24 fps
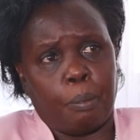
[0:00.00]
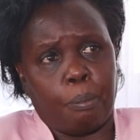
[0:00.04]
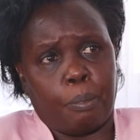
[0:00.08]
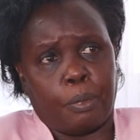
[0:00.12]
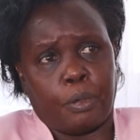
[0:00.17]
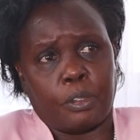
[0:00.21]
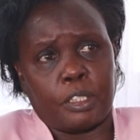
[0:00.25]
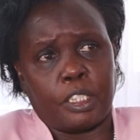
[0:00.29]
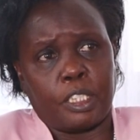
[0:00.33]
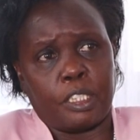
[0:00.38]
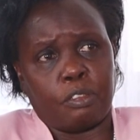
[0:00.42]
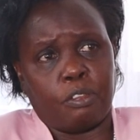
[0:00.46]
a
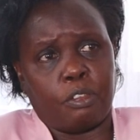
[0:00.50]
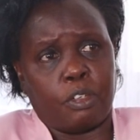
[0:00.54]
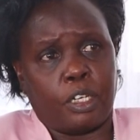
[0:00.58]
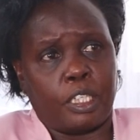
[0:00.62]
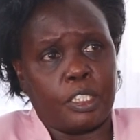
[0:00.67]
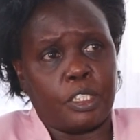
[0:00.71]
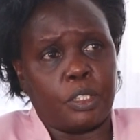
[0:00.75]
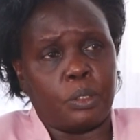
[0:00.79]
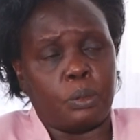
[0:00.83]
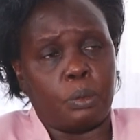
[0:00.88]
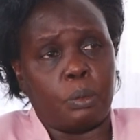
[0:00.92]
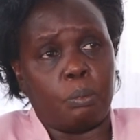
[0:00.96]
process for
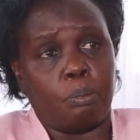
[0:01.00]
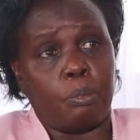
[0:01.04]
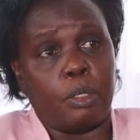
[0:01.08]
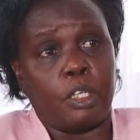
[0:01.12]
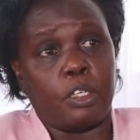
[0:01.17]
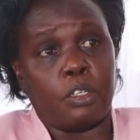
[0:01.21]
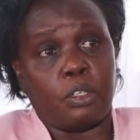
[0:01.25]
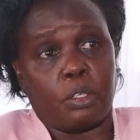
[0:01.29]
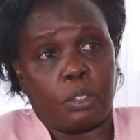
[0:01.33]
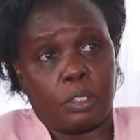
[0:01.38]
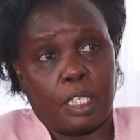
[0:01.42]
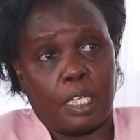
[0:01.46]
us to
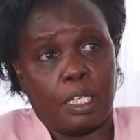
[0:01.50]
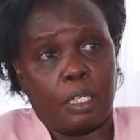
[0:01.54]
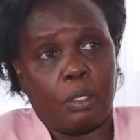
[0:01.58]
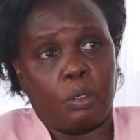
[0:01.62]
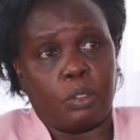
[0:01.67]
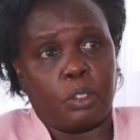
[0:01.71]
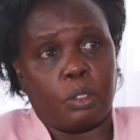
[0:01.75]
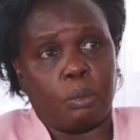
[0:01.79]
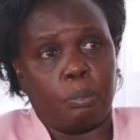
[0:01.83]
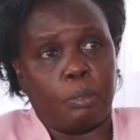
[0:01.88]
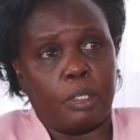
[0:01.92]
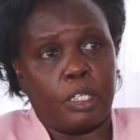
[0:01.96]
be totally
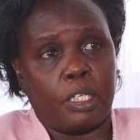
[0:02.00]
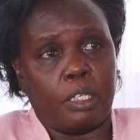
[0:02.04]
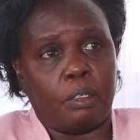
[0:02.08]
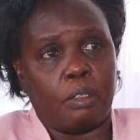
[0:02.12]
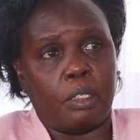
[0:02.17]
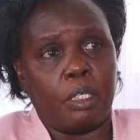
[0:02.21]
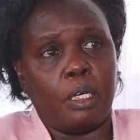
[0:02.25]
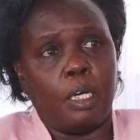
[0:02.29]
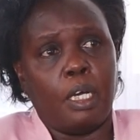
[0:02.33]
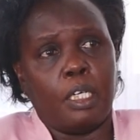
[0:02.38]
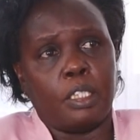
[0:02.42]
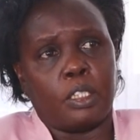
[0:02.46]

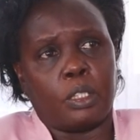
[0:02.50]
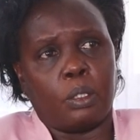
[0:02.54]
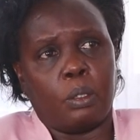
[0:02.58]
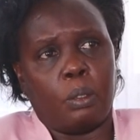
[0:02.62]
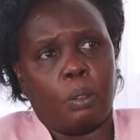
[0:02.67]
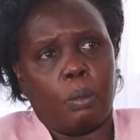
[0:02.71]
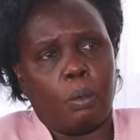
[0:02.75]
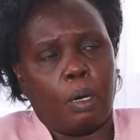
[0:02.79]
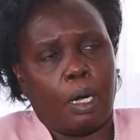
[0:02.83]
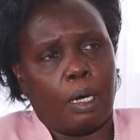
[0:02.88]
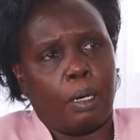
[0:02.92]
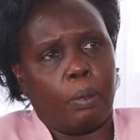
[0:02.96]
automated.
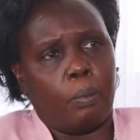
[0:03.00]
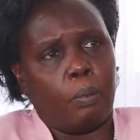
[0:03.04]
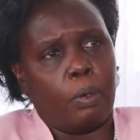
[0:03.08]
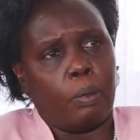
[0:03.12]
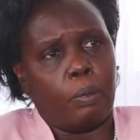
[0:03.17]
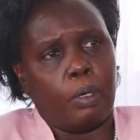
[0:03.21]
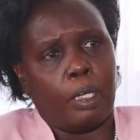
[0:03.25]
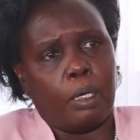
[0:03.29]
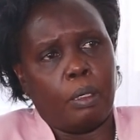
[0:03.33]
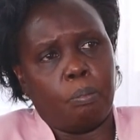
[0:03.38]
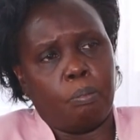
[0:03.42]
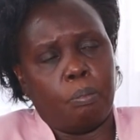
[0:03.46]
So we
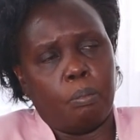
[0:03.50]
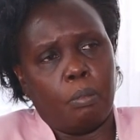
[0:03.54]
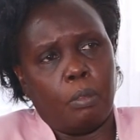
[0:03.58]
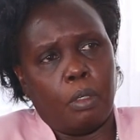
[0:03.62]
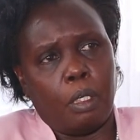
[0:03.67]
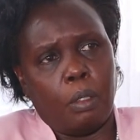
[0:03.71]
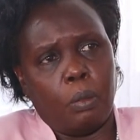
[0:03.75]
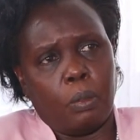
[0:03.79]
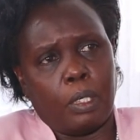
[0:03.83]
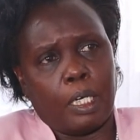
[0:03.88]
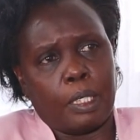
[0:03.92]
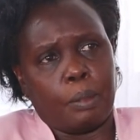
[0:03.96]
will
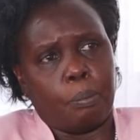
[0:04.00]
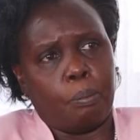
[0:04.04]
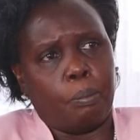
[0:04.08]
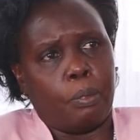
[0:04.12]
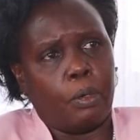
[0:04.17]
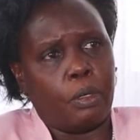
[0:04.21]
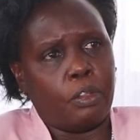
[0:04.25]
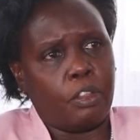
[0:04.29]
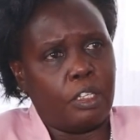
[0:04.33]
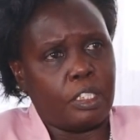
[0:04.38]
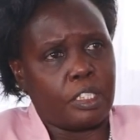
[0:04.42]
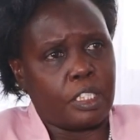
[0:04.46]
look at
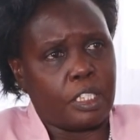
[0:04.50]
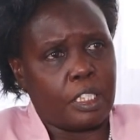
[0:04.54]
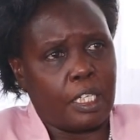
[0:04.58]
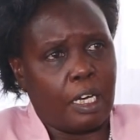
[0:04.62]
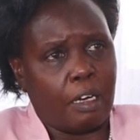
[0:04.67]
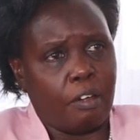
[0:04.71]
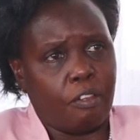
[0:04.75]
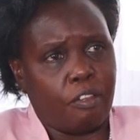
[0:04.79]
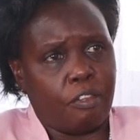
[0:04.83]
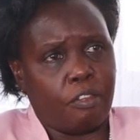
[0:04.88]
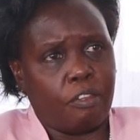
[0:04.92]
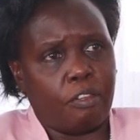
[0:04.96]
both the
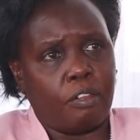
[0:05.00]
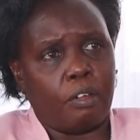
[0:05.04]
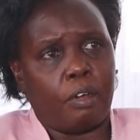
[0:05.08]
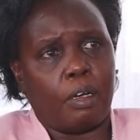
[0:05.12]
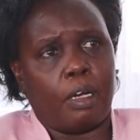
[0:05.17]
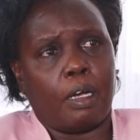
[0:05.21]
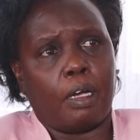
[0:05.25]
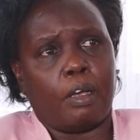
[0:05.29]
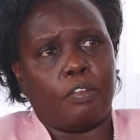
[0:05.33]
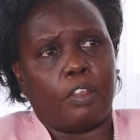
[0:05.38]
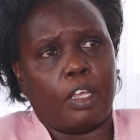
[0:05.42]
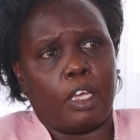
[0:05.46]
staff,
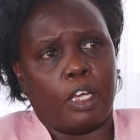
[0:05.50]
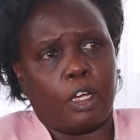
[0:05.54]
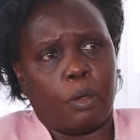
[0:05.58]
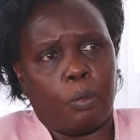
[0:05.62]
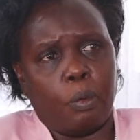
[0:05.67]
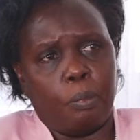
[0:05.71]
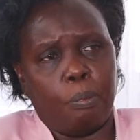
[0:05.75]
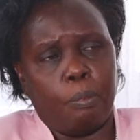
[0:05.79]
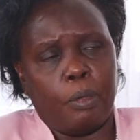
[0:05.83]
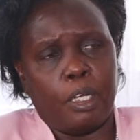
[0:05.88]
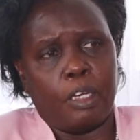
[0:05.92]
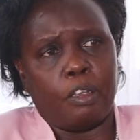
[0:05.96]
the
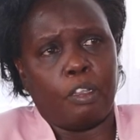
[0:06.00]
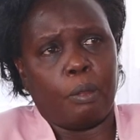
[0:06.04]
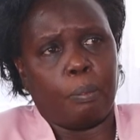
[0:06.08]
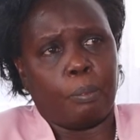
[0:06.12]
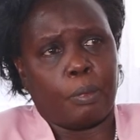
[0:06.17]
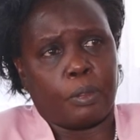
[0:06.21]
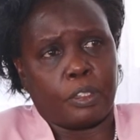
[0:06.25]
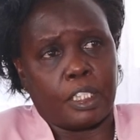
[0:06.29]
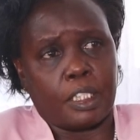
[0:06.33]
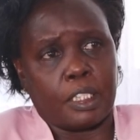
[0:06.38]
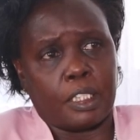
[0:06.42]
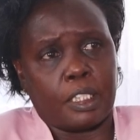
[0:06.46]
equipment, the
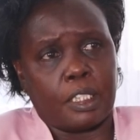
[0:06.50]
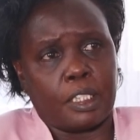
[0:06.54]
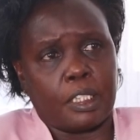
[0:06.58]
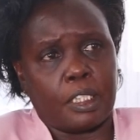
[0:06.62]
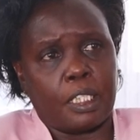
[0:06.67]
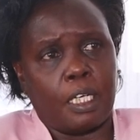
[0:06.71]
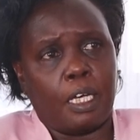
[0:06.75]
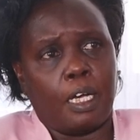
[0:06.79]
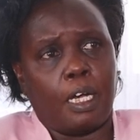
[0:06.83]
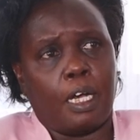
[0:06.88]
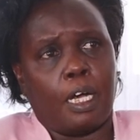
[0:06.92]
processes